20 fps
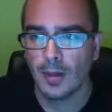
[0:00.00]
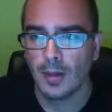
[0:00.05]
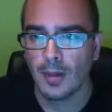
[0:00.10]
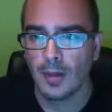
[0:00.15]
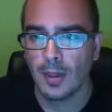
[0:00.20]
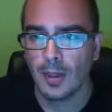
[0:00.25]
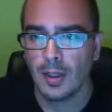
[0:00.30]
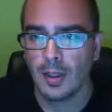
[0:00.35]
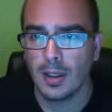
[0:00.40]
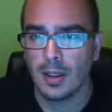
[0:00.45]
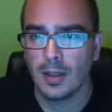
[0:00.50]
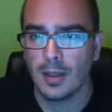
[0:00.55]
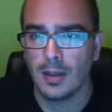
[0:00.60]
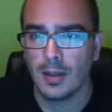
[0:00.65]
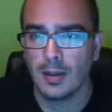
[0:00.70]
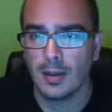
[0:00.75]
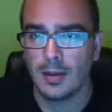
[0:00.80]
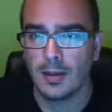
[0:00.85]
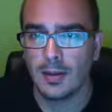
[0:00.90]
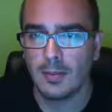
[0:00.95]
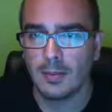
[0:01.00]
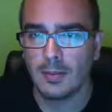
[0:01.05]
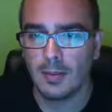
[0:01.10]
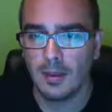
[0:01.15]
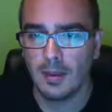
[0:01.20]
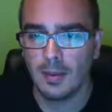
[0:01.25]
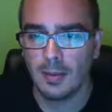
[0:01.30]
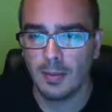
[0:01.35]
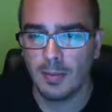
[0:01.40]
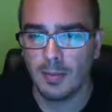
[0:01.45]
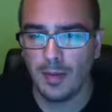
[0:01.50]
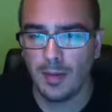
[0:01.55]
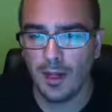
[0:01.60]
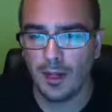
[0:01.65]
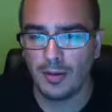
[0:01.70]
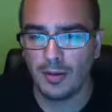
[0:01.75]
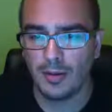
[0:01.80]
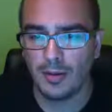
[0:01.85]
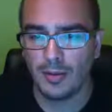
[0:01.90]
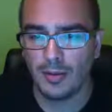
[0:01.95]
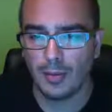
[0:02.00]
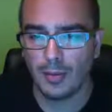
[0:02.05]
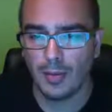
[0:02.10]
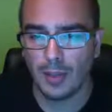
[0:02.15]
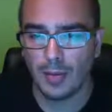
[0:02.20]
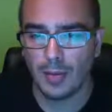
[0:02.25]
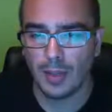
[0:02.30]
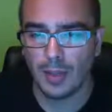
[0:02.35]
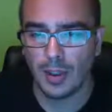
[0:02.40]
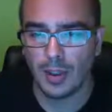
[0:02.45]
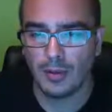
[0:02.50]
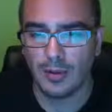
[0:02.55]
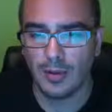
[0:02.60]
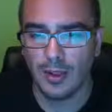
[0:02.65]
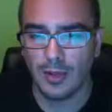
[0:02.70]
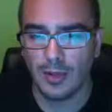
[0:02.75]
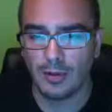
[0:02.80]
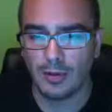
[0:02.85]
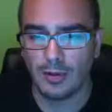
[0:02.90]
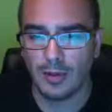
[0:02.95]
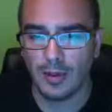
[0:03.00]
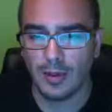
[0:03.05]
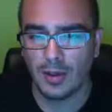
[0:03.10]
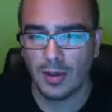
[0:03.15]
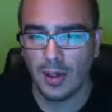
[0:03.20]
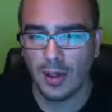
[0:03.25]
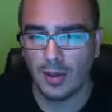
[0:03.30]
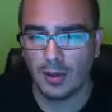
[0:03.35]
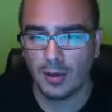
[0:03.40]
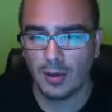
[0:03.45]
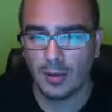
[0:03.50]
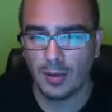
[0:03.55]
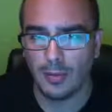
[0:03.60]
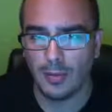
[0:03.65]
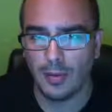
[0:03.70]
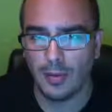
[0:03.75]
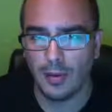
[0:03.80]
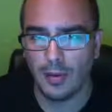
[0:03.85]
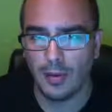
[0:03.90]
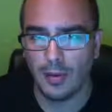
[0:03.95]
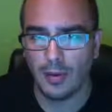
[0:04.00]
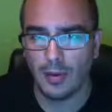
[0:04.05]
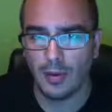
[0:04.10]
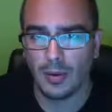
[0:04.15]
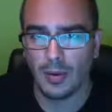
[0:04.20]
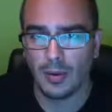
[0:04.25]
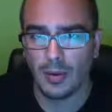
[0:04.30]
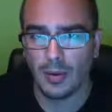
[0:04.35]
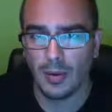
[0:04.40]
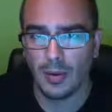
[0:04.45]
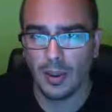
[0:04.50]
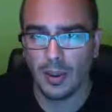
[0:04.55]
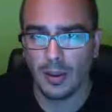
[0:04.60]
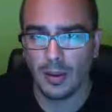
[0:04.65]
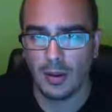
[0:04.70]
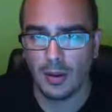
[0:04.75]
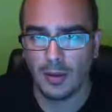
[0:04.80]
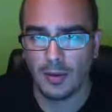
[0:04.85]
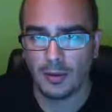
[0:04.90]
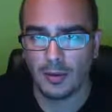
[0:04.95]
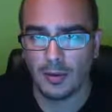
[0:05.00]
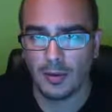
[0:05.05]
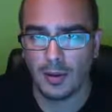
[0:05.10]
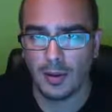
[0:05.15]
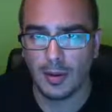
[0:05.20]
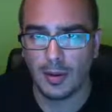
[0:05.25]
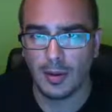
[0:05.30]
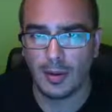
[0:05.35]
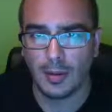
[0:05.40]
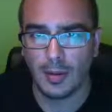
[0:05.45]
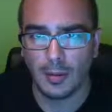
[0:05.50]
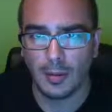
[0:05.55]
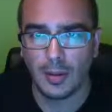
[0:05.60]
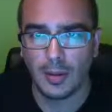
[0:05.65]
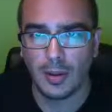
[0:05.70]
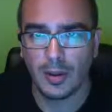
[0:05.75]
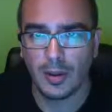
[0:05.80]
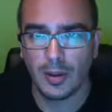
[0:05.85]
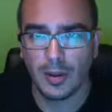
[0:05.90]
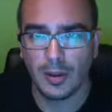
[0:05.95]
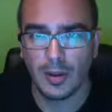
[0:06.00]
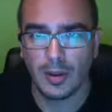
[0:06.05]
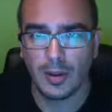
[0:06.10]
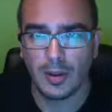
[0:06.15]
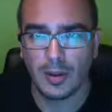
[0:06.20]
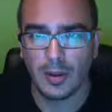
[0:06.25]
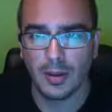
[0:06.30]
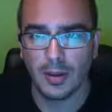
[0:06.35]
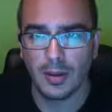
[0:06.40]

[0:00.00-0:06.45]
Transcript: let me pause this really quick and see how far along we are in here.